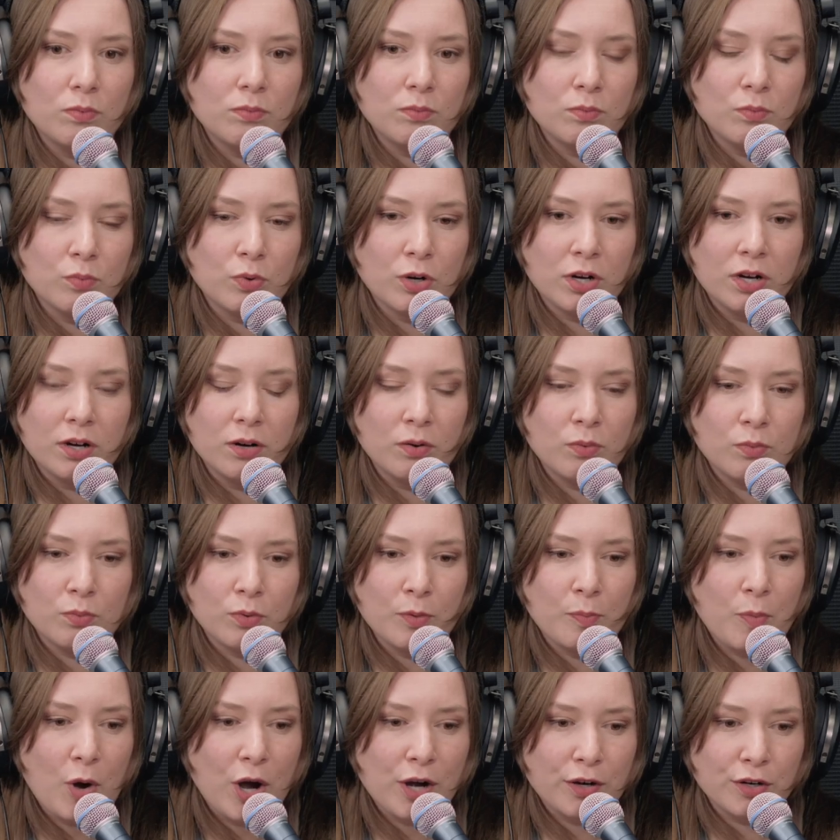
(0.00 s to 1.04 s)
We're
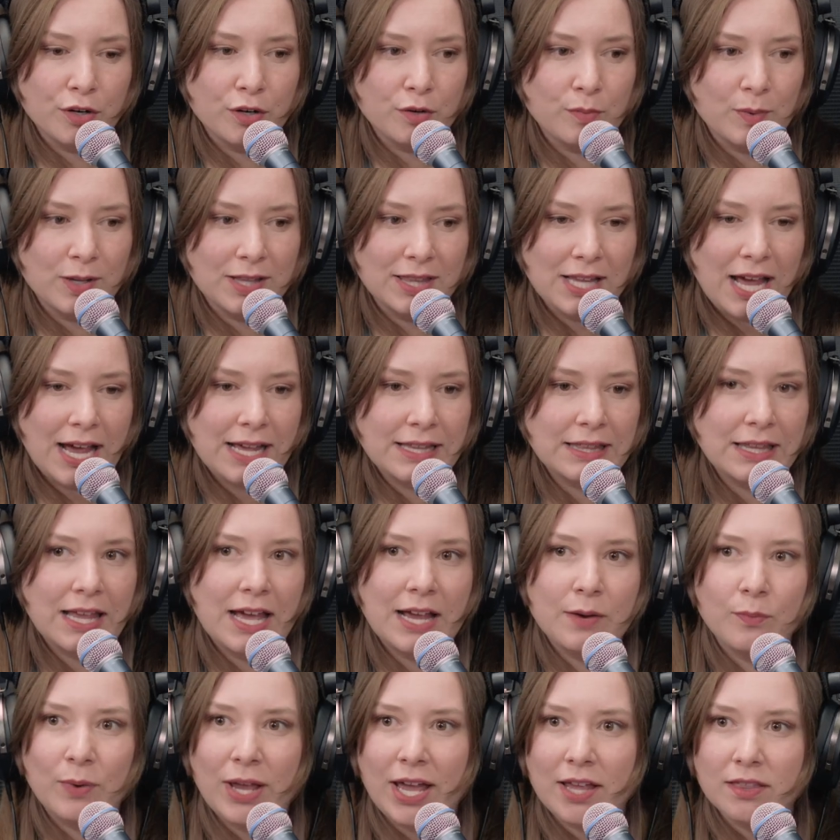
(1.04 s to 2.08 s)
partnered with 9
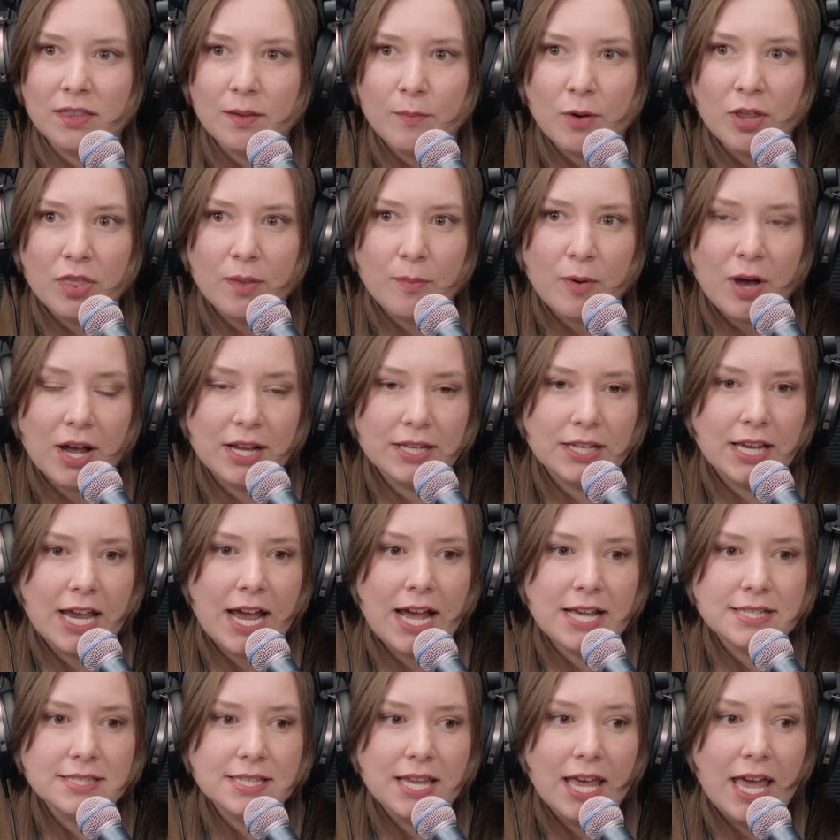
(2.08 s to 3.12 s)
Line. We had them on the
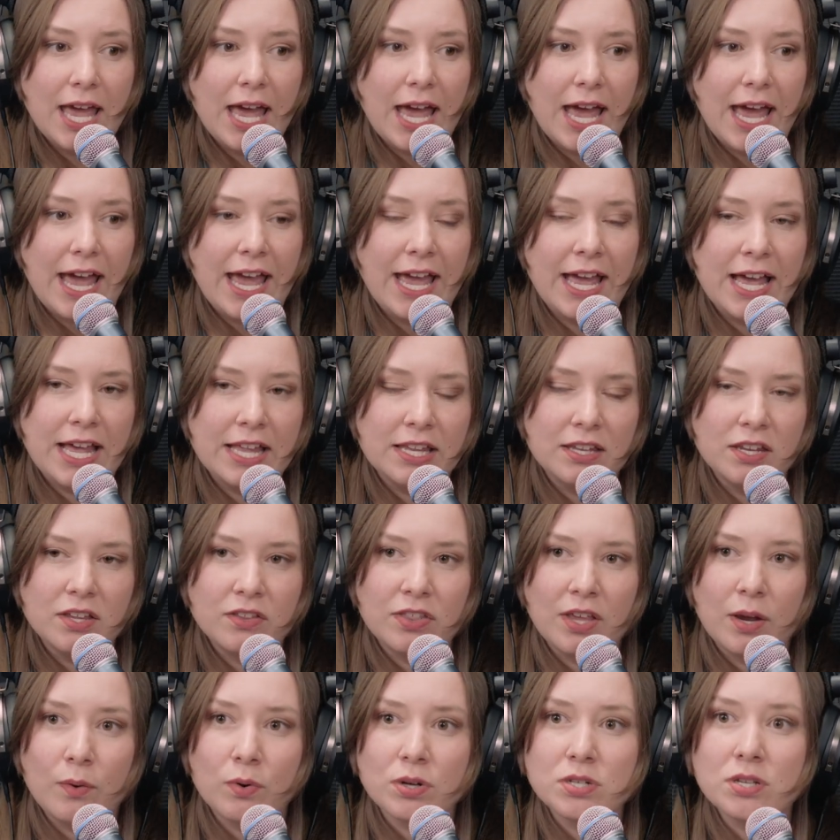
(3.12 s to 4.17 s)
podcast, and
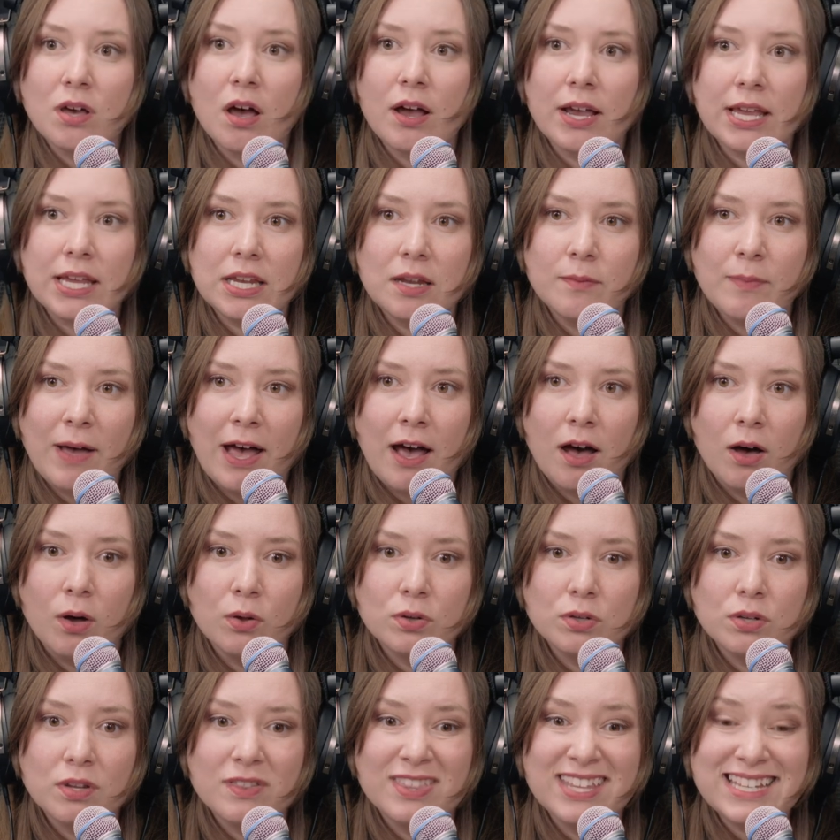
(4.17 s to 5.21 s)
they were talking about
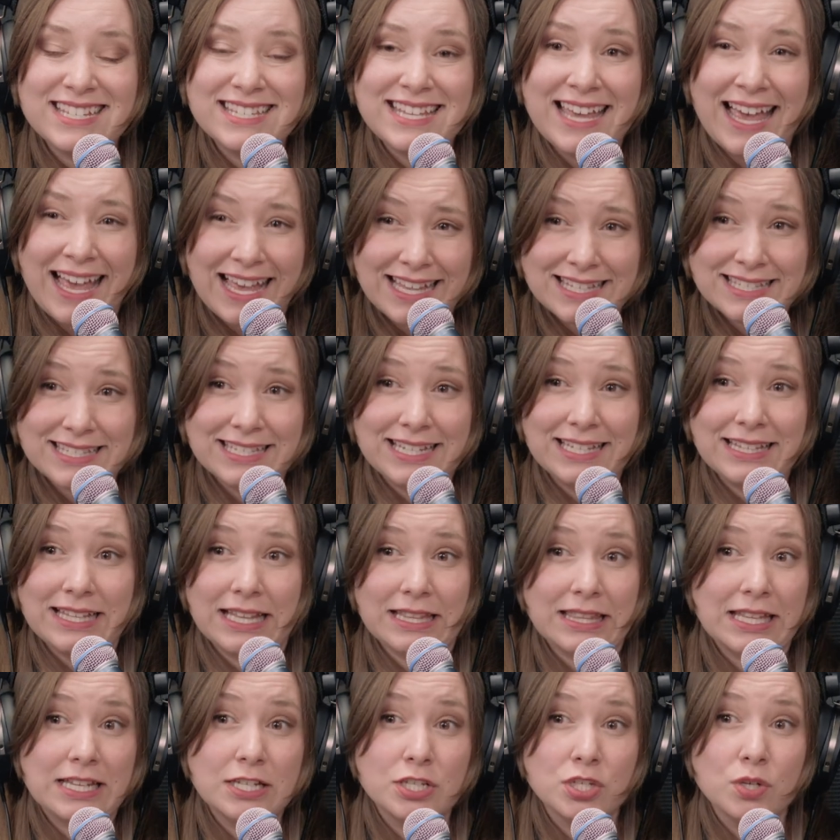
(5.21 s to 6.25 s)
the testing that
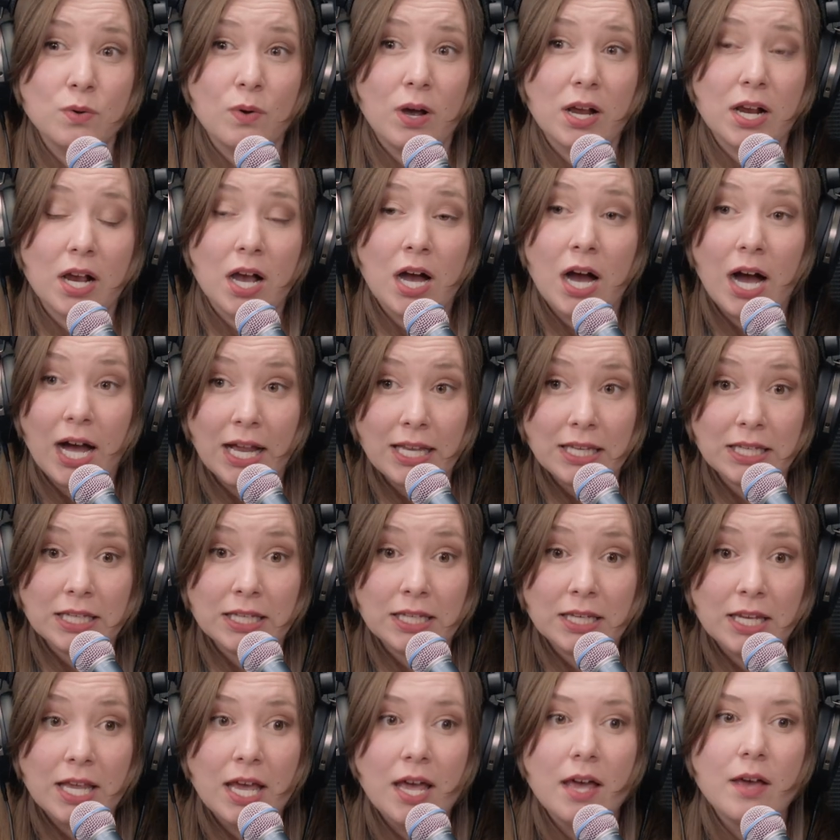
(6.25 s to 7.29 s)
they do on
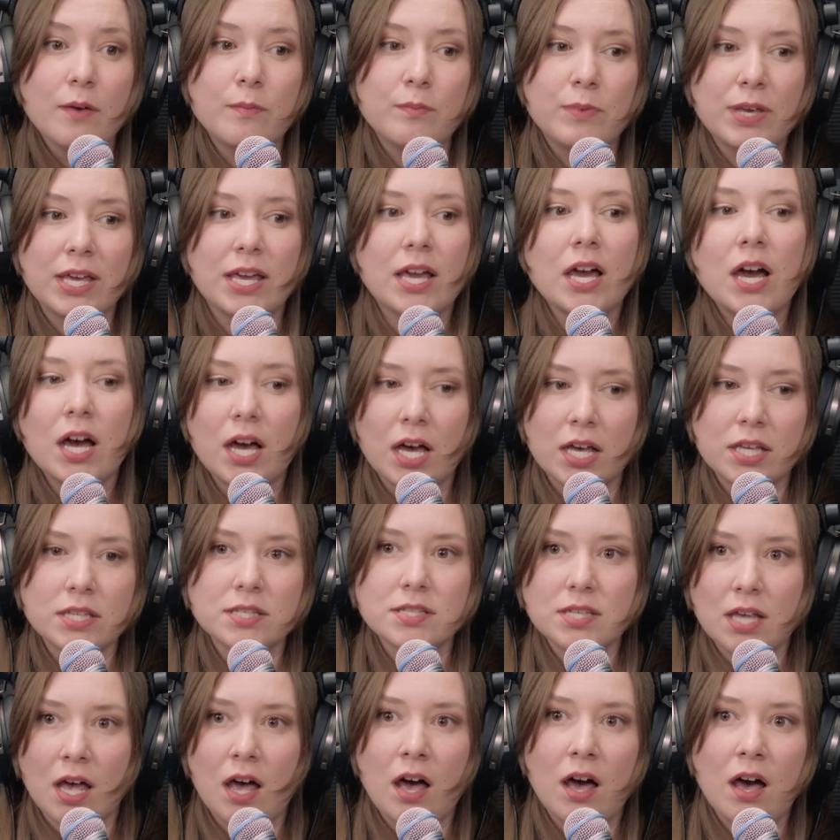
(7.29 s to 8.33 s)
cotton because
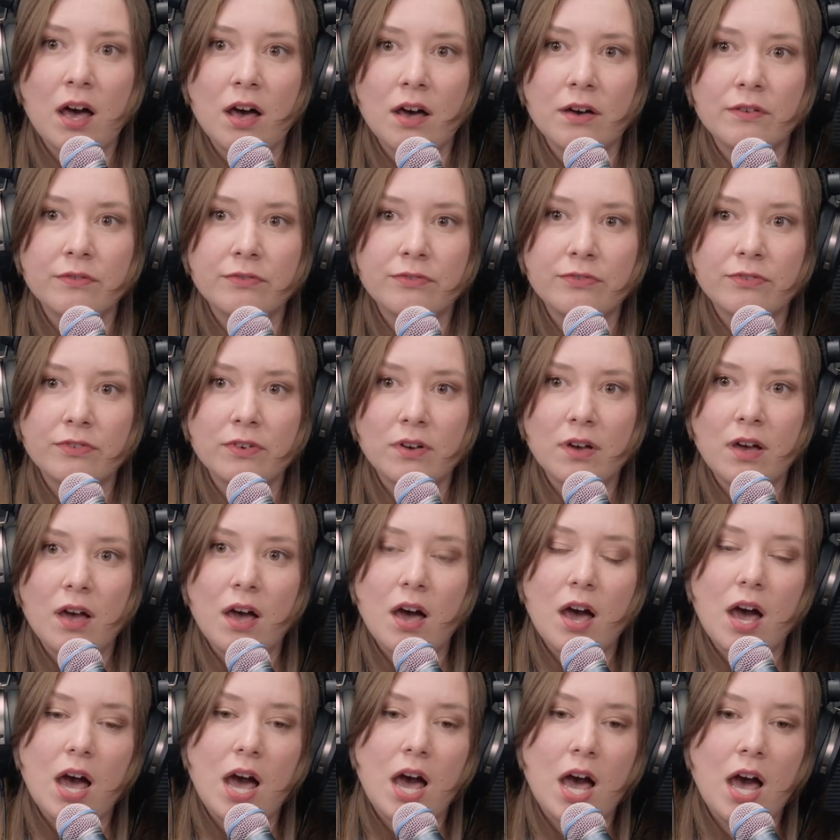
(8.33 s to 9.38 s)
of
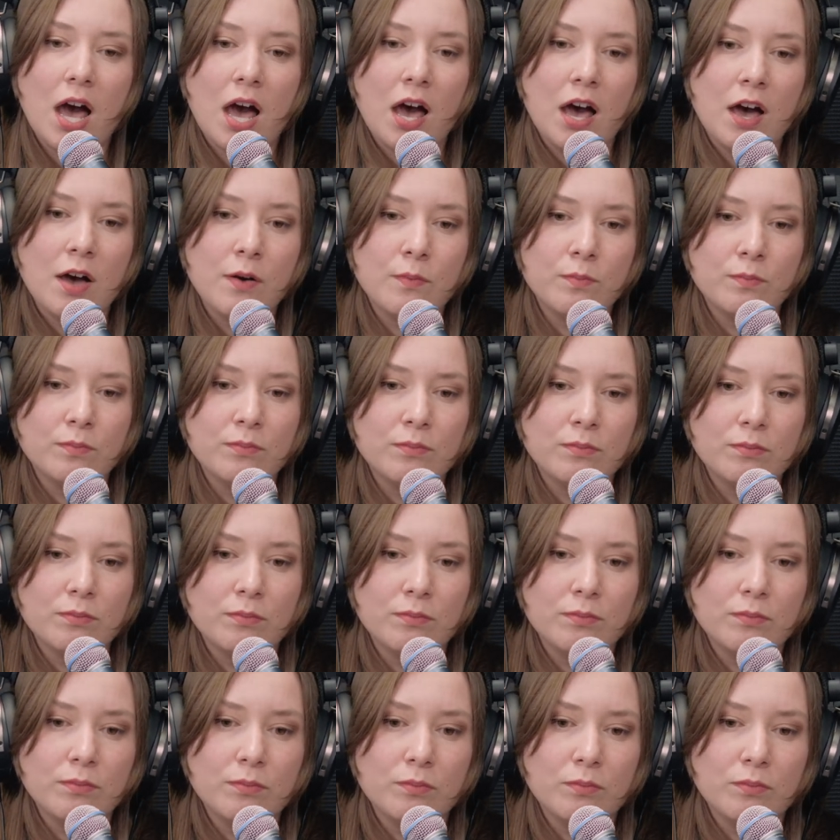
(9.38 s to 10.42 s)
some
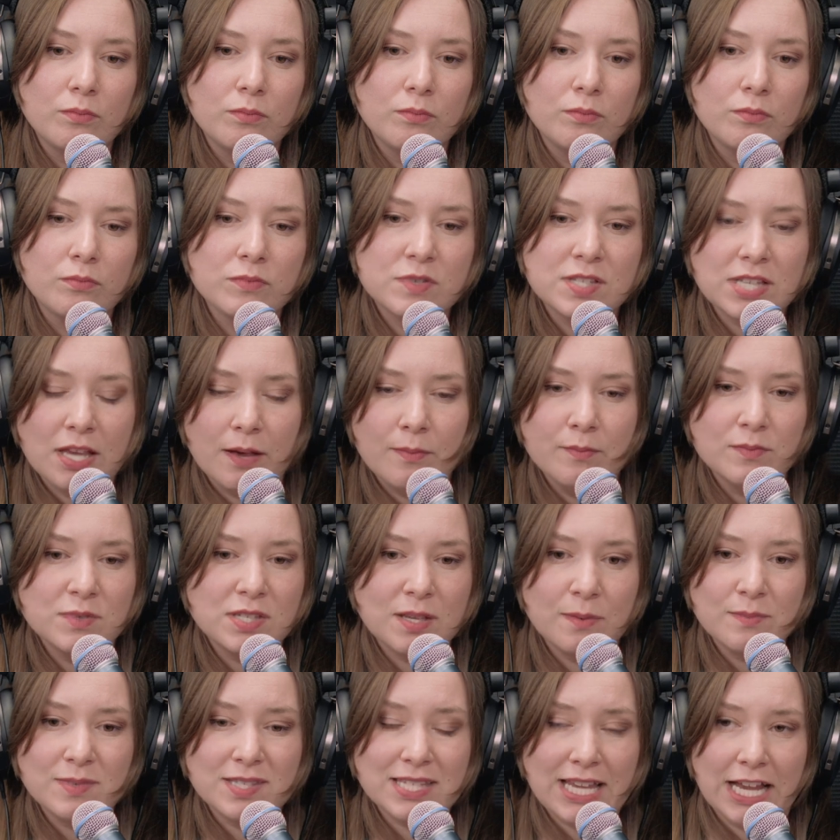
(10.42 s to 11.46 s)

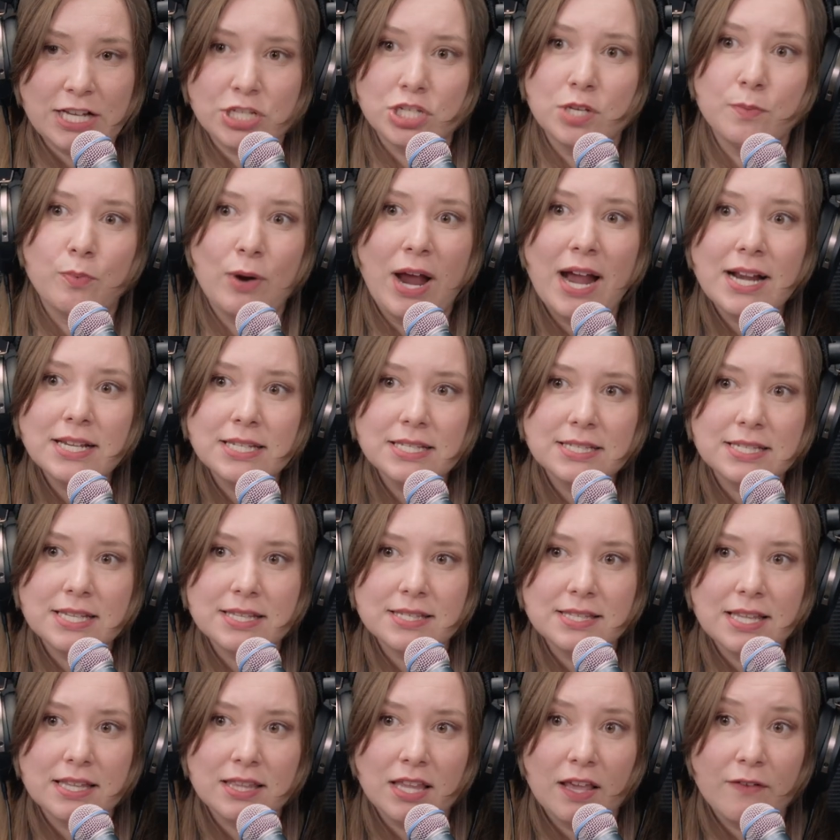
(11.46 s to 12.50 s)
sketchy practices
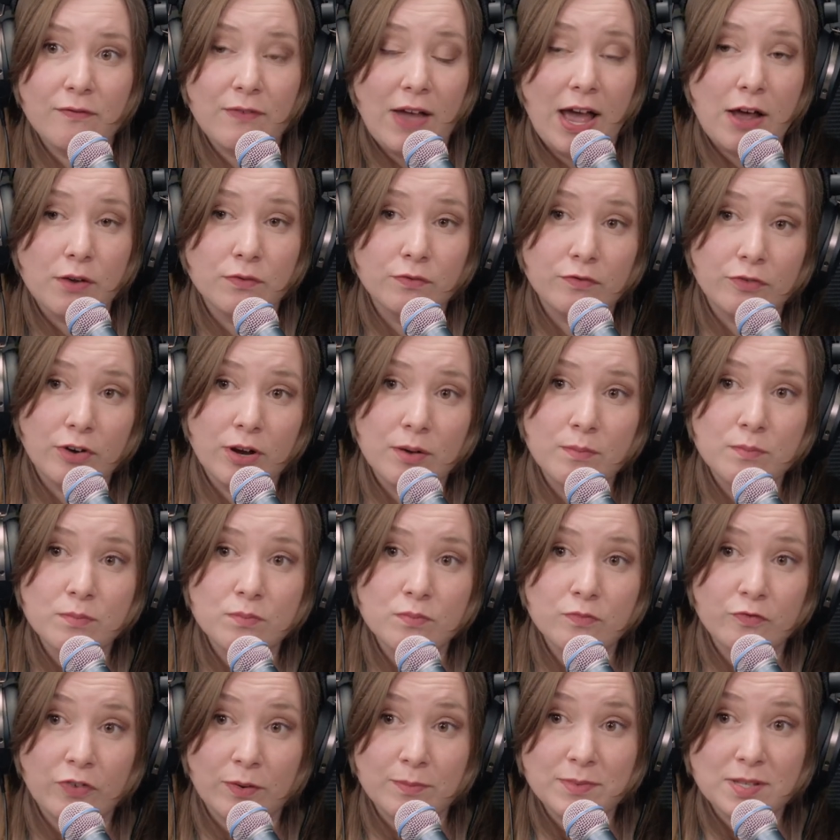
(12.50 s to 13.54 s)
that they found from
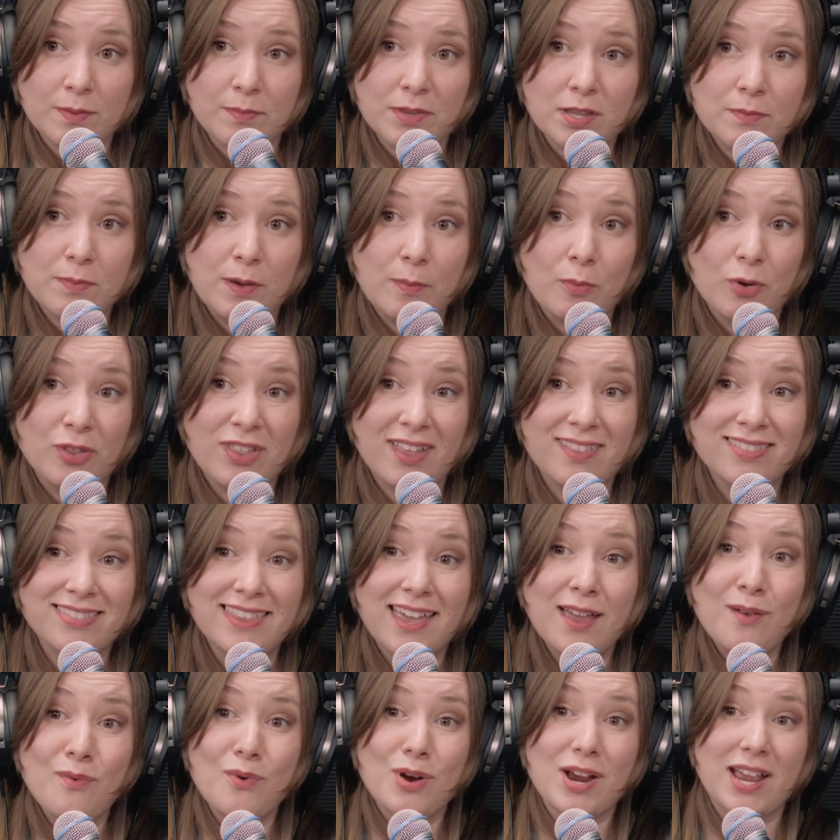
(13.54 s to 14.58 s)
some of the people that
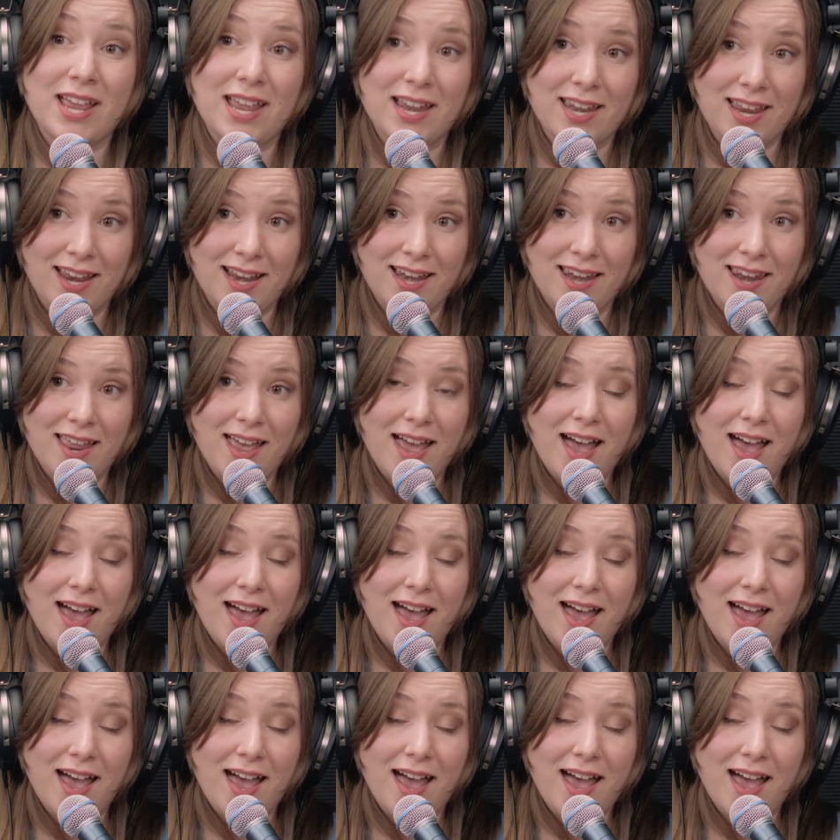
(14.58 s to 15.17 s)
they were getting.